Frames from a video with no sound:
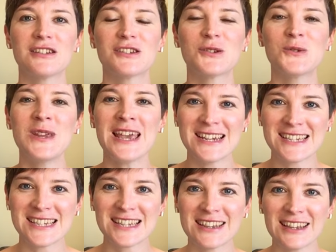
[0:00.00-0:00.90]
So
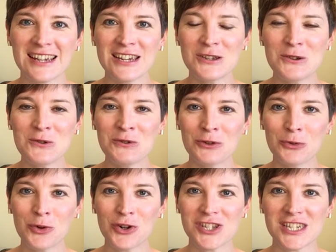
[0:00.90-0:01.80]
yes, thank you for
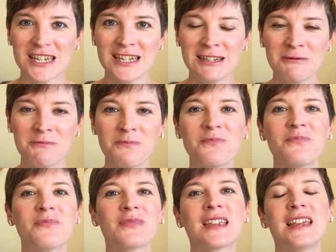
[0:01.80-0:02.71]
watching.
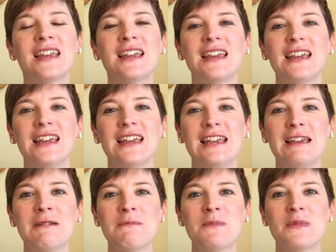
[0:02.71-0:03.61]

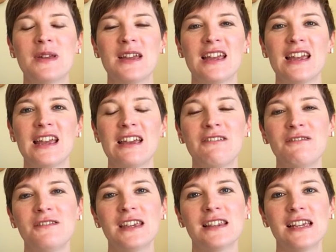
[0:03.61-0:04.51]
If
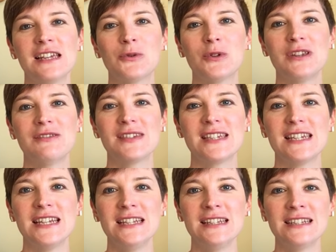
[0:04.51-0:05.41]
you like what you've
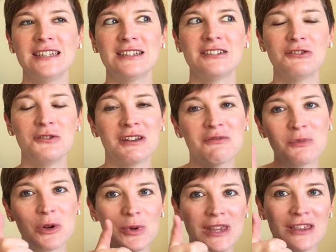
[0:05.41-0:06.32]
seen, do give
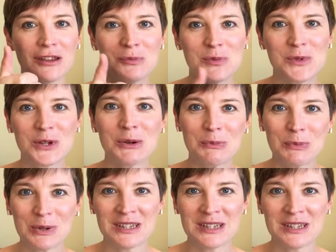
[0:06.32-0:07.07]
me a wee thumbs up.